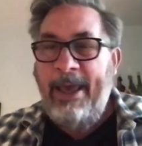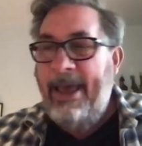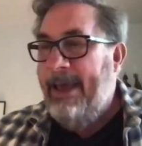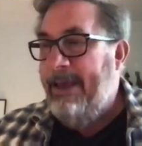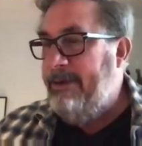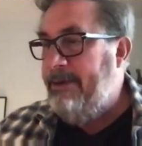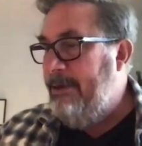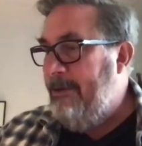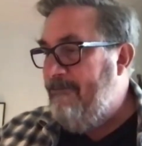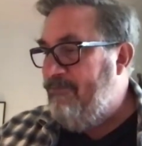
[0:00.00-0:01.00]
And
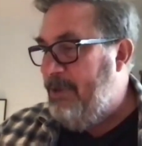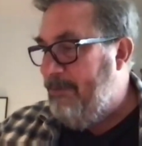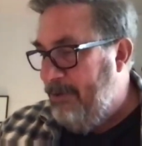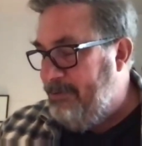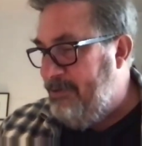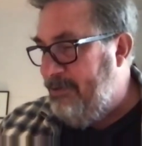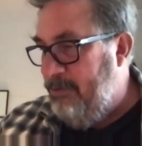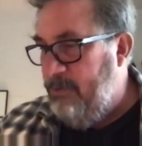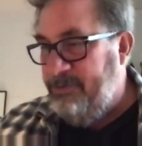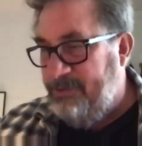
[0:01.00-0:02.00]
the person
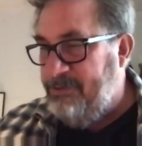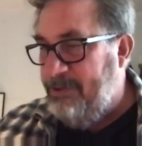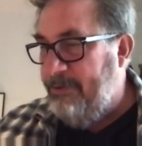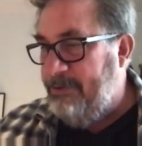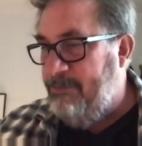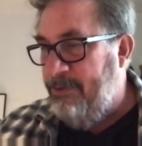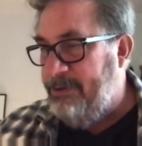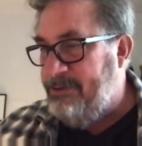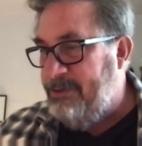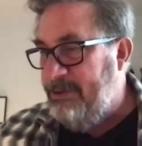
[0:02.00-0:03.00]
who's a serious
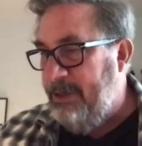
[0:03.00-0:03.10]
Buddhist,